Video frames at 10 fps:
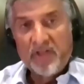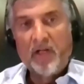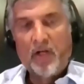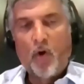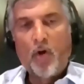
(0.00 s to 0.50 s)

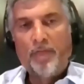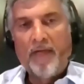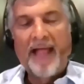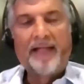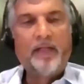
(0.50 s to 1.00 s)
a lot of
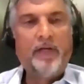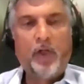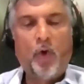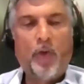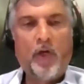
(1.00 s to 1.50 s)
activity
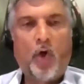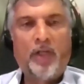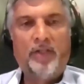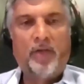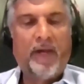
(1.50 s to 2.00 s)
going on
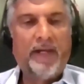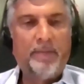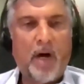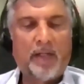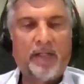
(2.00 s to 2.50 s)
in the rate
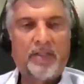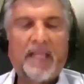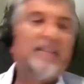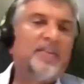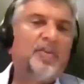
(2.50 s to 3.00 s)
markets.
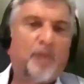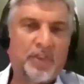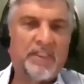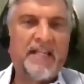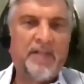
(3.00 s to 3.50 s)
And this is for
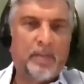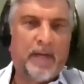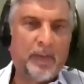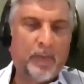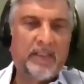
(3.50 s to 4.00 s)
the 10-year,
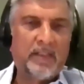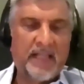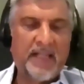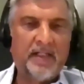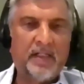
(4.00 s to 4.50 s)
by the way, the
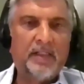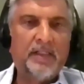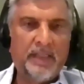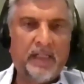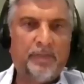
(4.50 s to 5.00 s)
10-year
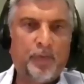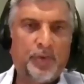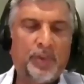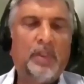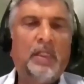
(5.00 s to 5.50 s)
yield future.